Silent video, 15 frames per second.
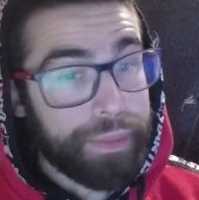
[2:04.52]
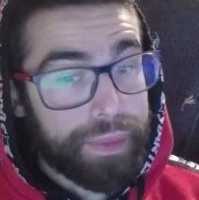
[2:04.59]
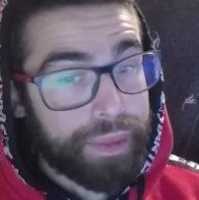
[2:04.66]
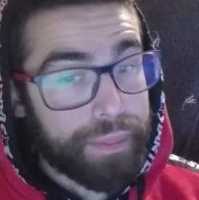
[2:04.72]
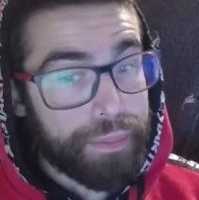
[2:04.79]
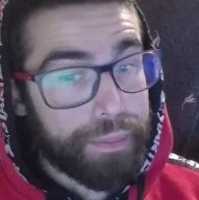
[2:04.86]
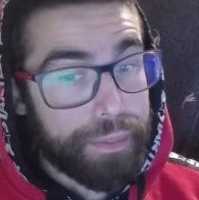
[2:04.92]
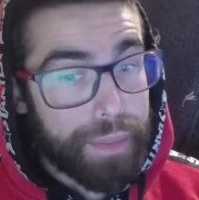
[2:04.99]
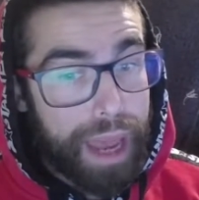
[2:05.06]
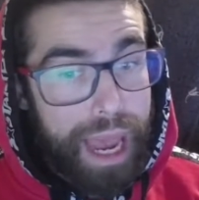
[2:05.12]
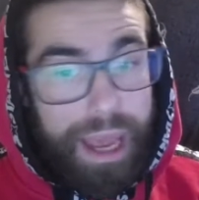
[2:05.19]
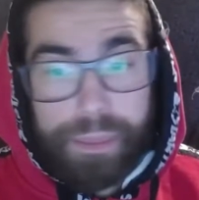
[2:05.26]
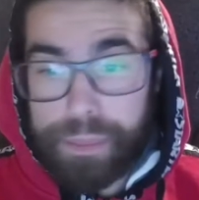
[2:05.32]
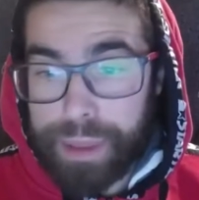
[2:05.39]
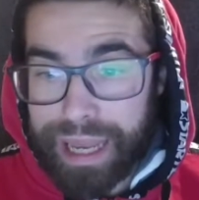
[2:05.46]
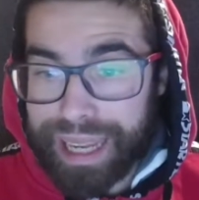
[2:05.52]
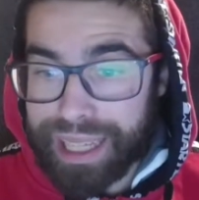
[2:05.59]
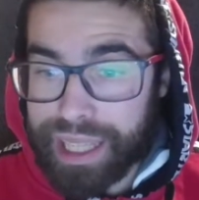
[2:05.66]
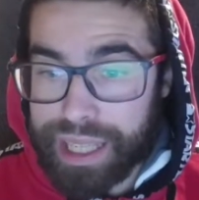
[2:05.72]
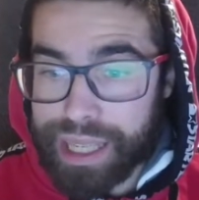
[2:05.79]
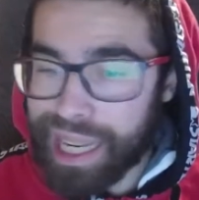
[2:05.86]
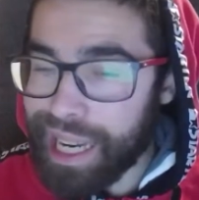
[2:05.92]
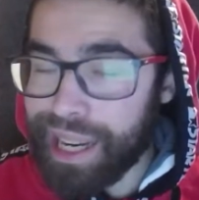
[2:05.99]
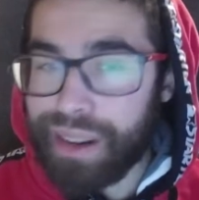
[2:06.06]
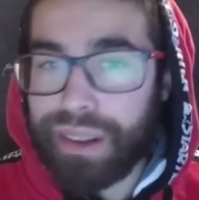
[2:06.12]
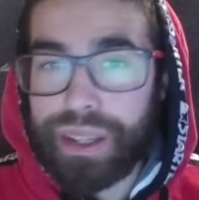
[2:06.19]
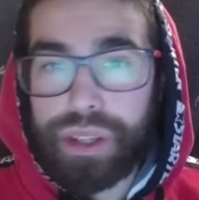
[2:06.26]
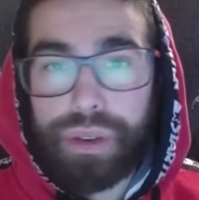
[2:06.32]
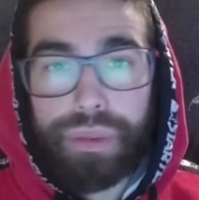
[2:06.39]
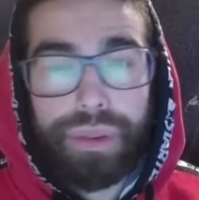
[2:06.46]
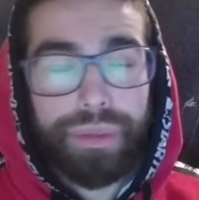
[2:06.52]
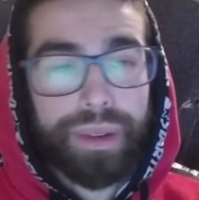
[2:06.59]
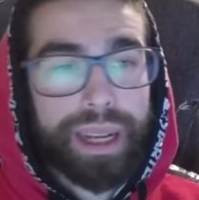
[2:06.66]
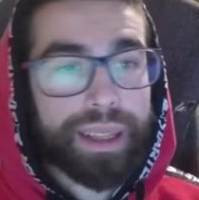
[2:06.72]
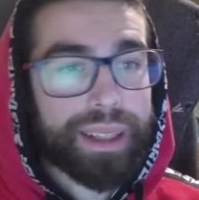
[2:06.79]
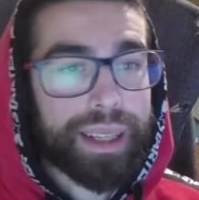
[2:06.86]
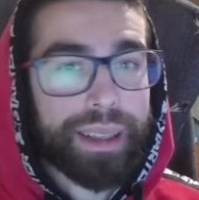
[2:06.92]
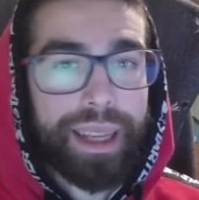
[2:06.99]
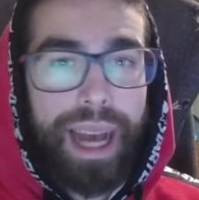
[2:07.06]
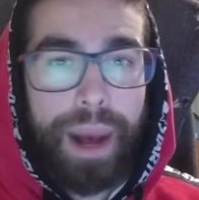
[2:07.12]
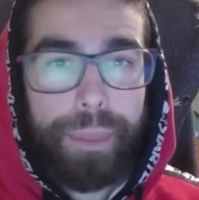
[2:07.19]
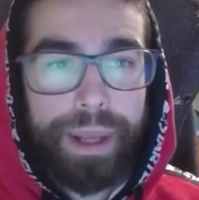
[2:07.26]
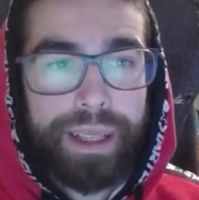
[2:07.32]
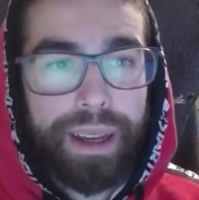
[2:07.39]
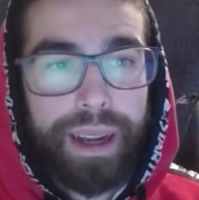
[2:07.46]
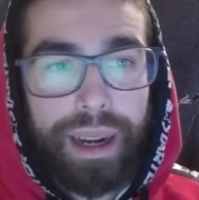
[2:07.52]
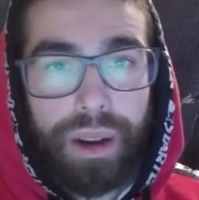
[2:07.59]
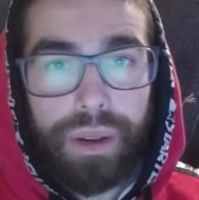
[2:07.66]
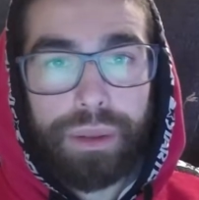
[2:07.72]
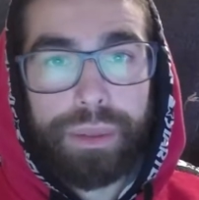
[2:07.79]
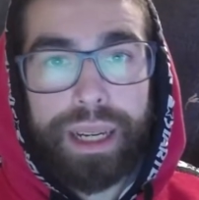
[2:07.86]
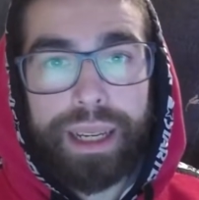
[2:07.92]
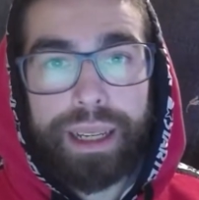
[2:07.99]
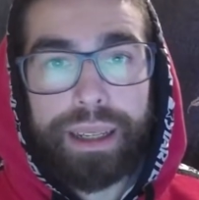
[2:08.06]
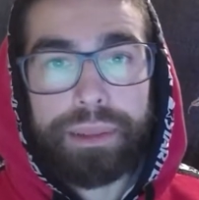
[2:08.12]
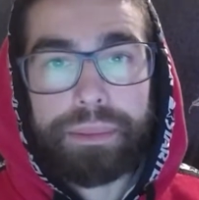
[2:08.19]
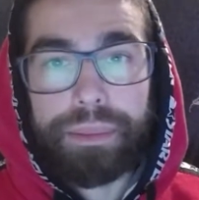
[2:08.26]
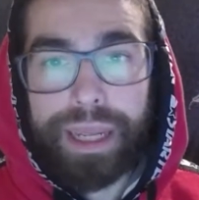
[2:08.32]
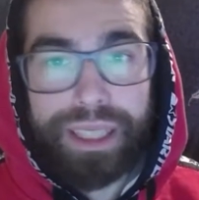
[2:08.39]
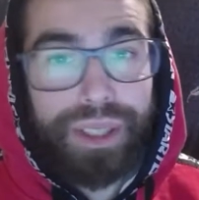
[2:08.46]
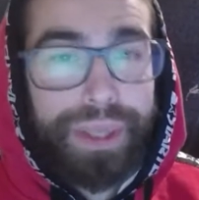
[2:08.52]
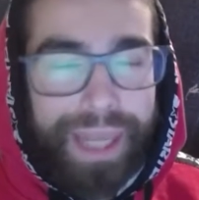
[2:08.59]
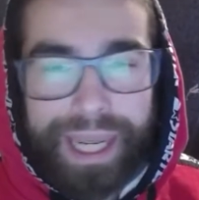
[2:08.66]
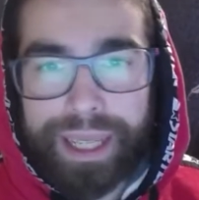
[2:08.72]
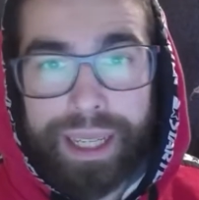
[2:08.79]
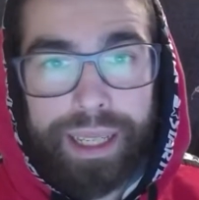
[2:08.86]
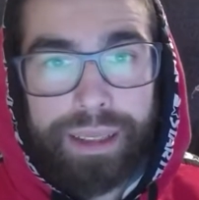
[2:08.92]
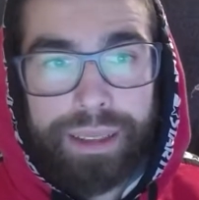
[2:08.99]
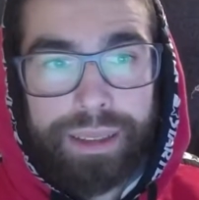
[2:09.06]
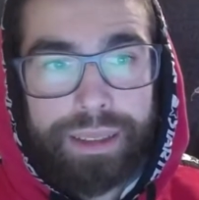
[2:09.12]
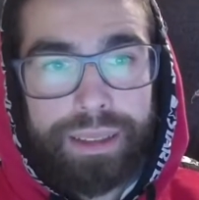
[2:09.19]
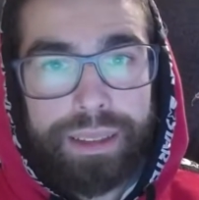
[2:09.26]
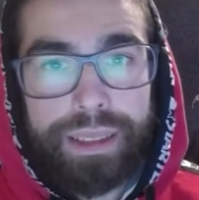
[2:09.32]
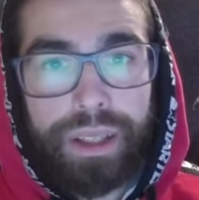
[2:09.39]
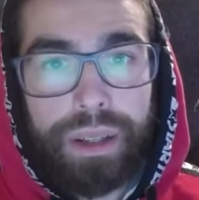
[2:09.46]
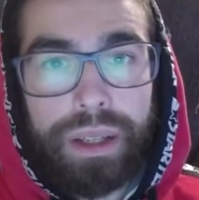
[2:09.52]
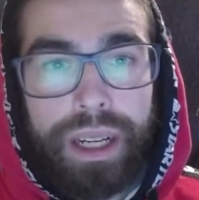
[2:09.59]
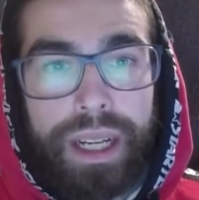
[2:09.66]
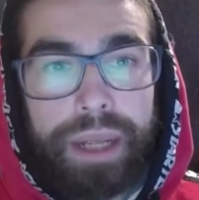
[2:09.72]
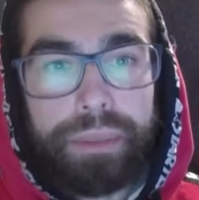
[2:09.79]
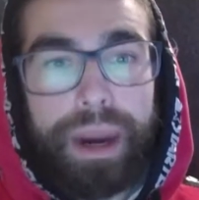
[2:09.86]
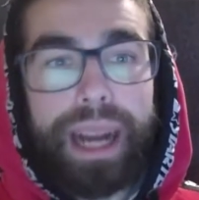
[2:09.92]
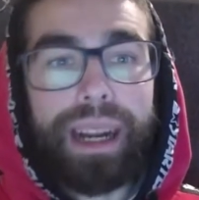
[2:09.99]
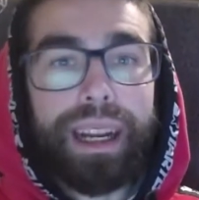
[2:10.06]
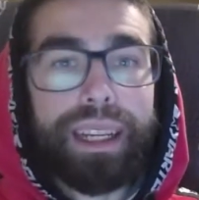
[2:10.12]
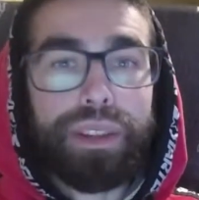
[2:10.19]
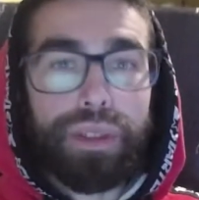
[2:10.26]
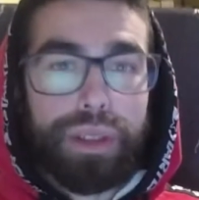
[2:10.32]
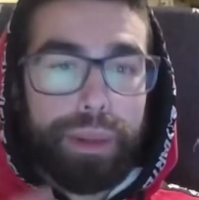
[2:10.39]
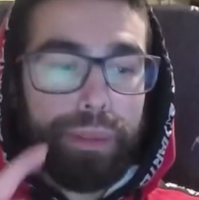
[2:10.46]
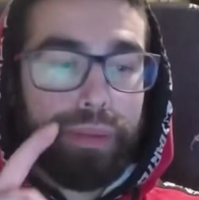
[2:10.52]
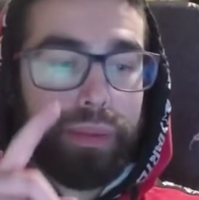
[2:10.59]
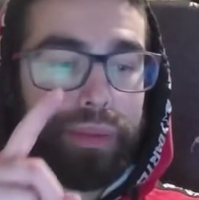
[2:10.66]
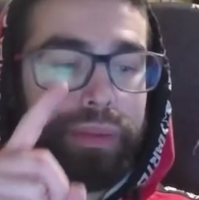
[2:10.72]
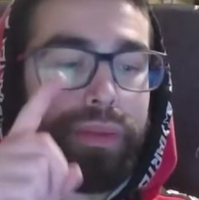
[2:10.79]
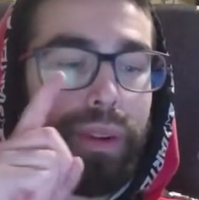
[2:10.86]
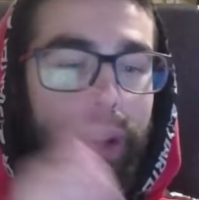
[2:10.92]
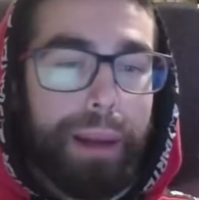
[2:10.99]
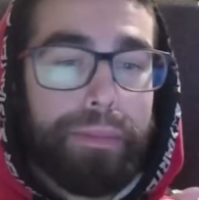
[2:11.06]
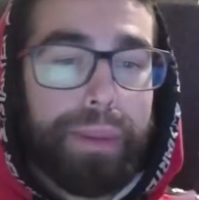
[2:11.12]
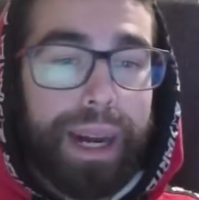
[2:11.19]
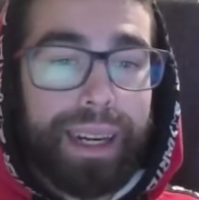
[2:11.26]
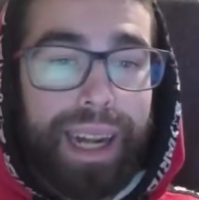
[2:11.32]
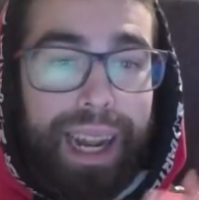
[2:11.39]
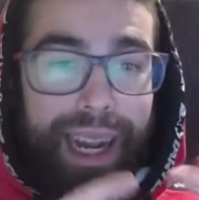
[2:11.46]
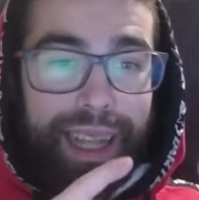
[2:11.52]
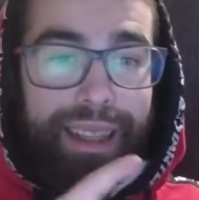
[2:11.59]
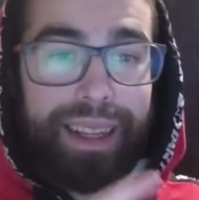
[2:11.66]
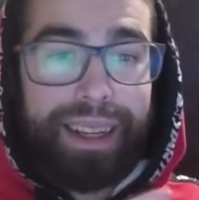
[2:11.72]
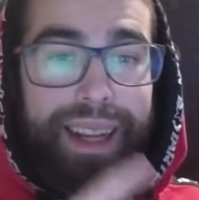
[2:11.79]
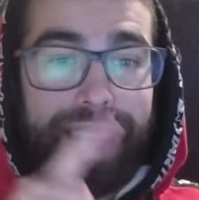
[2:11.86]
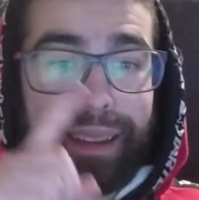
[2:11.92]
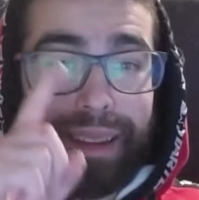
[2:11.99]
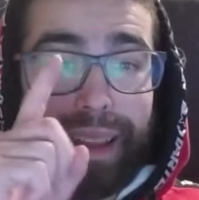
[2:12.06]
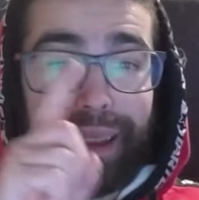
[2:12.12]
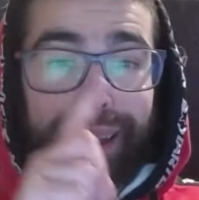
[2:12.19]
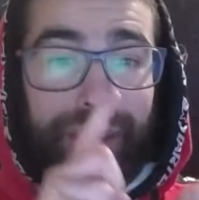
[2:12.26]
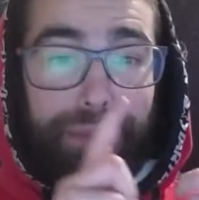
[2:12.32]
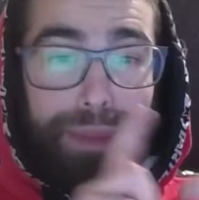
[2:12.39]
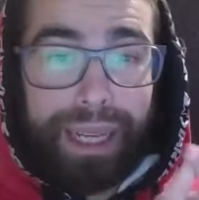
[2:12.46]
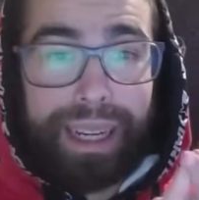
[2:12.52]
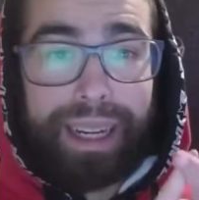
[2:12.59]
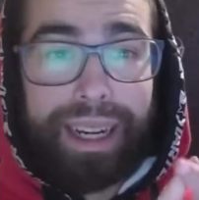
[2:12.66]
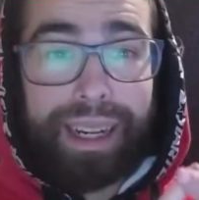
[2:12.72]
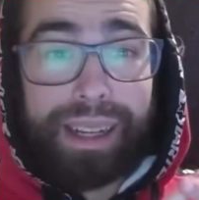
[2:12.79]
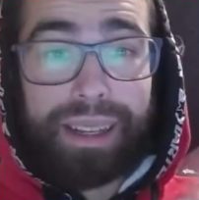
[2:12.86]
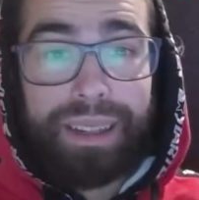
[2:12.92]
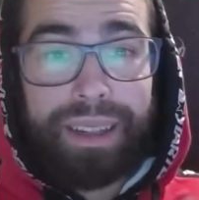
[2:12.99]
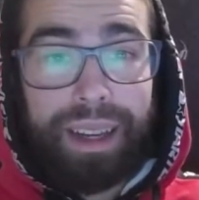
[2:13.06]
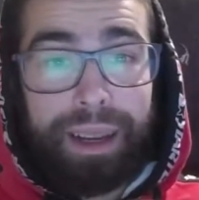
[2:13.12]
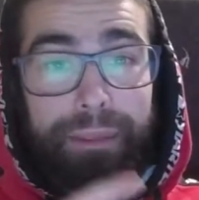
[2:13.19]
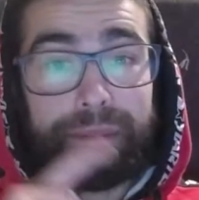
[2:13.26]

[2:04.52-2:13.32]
maybe a series of events that happened along my, my journey. You know, my relationship falls apart, I had a near-death experience, uh,